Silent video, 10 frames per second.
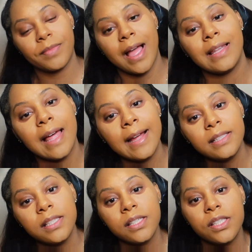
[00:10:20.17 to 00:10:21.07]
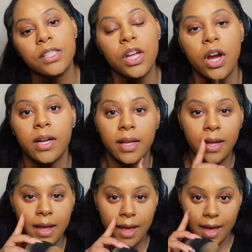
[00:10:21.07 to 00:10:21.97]
I like to start
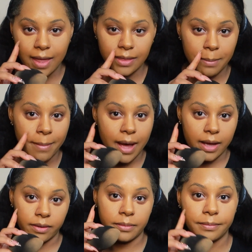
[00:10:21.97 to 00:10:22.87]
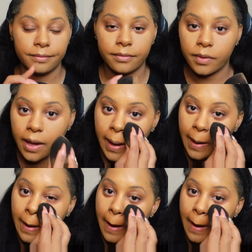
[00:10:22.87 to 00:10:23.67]
at the bottom, okay?